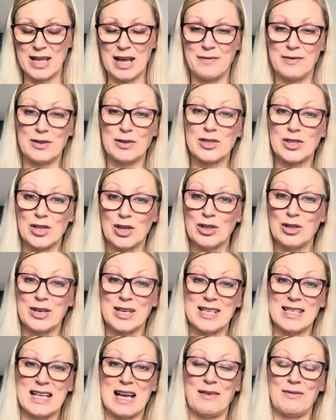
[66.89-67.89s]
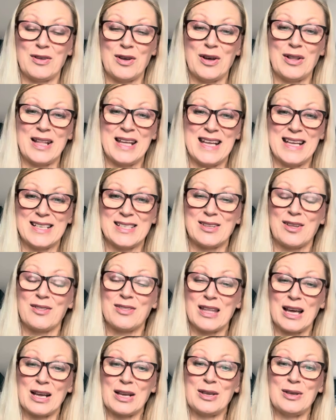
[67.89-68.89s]
I feel so lucky to have you all here, so
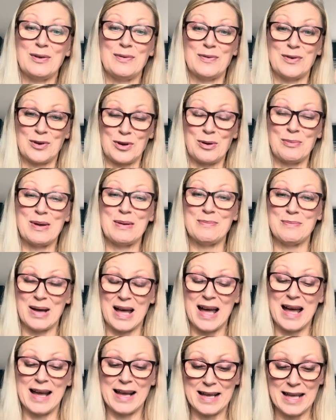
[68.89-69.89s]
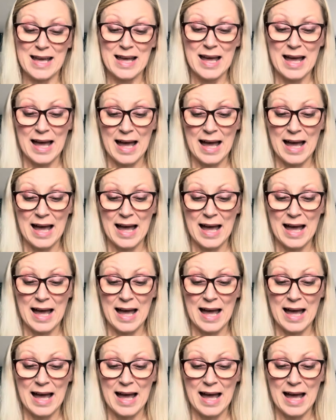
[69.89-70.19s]
thank you for coming back.